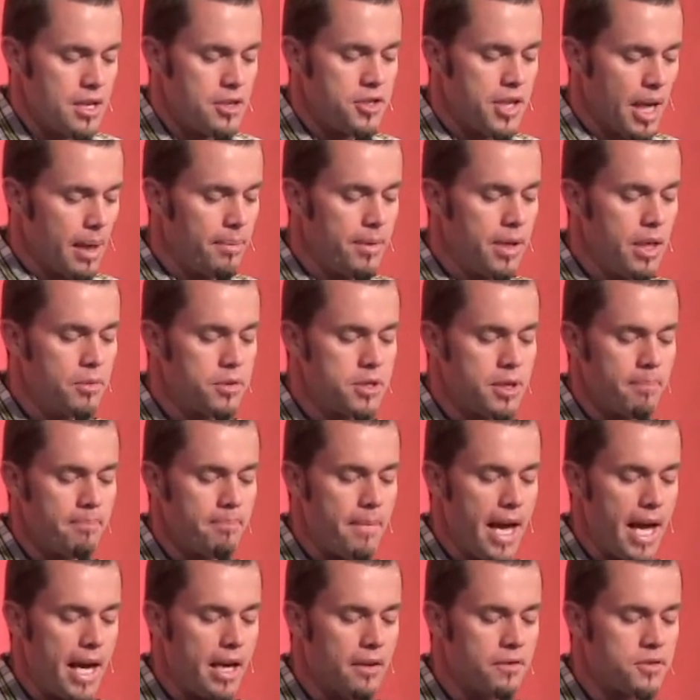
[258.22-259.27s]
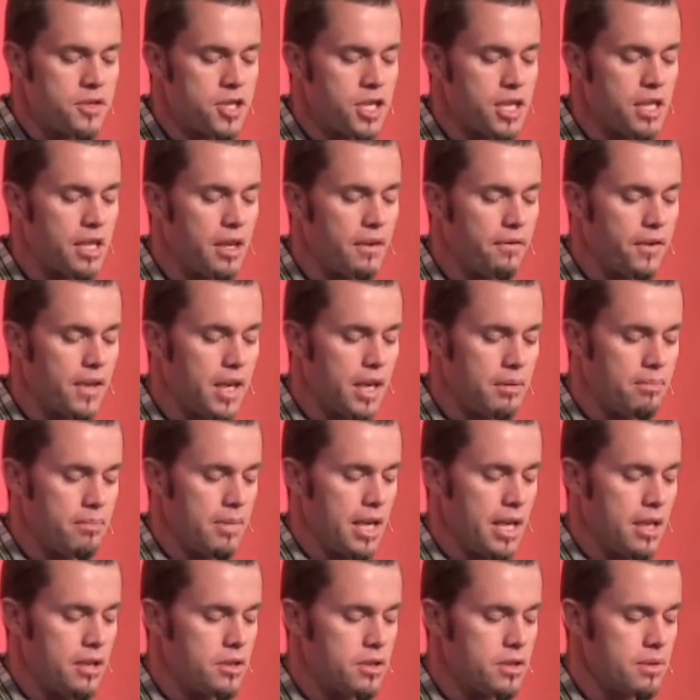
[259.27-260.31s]
Zebedee was a man of significant
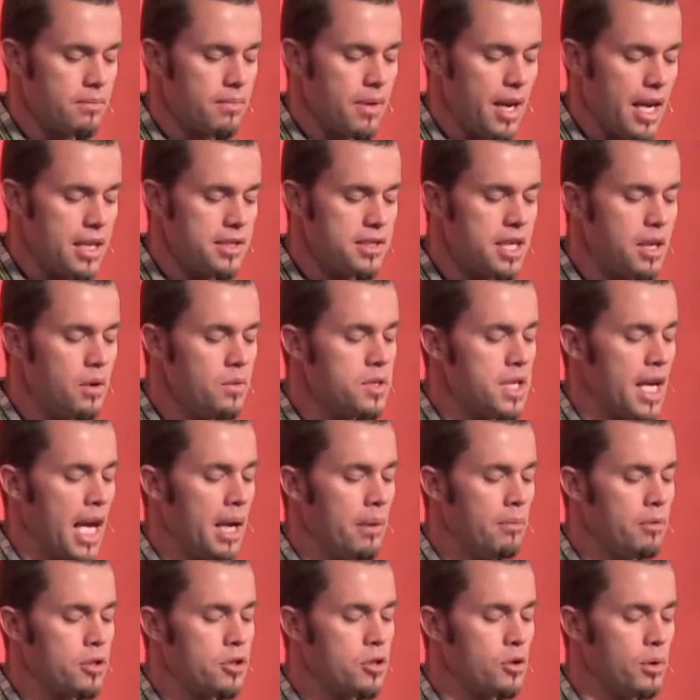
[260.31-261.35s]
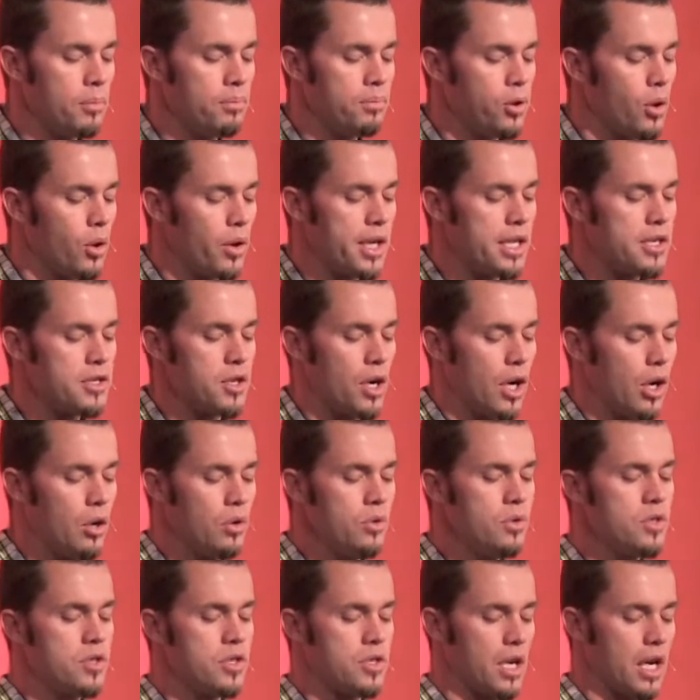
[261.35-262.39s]
means as he was able to employ his
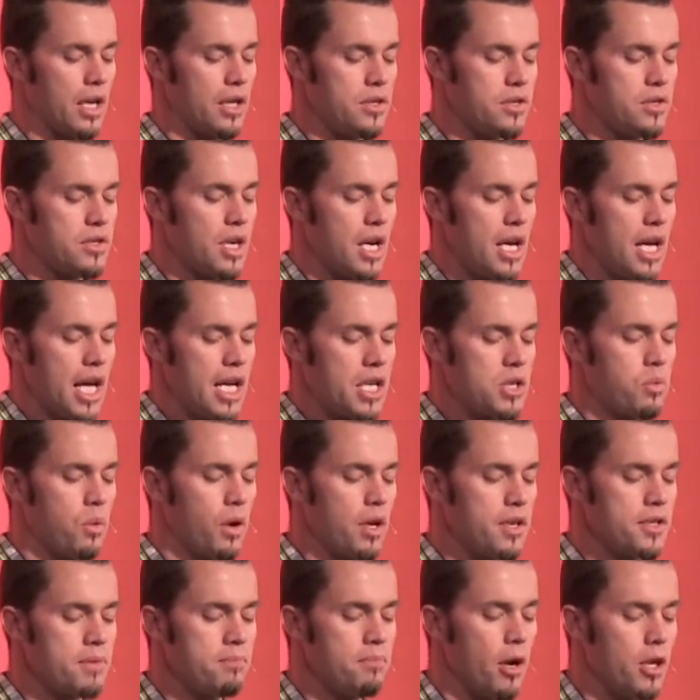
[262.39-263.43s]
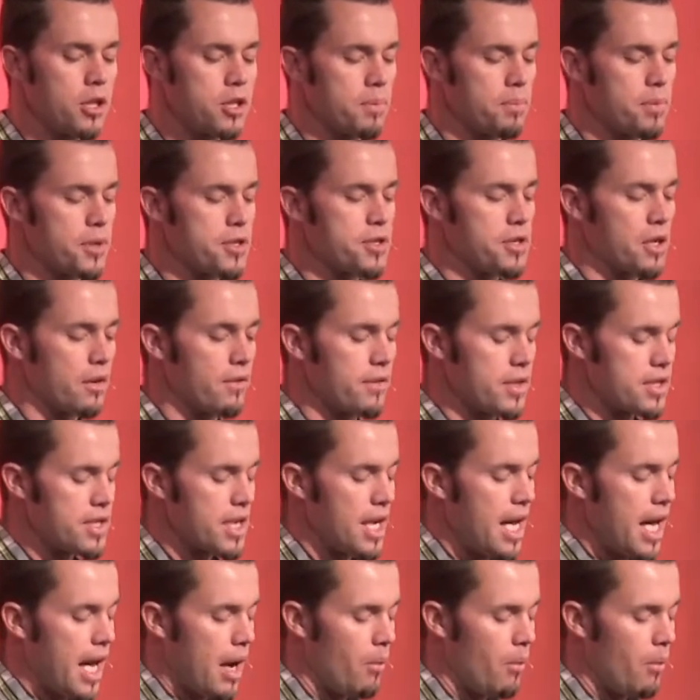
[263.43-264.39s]
own sons as well as multiple servants.